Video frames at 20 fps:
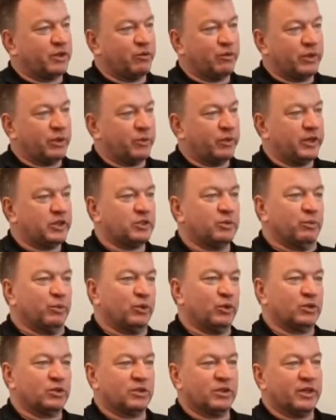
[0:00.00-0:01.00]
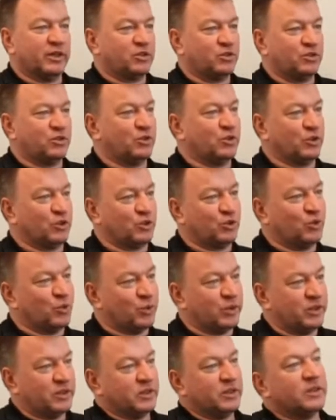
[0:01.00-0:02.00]
evaluation person, like, just do
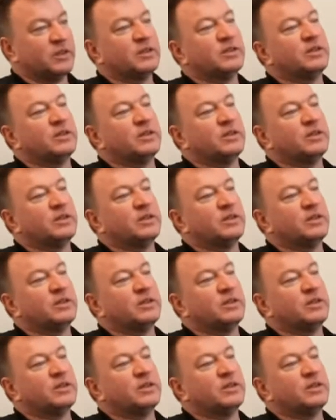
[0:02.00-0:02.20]
it.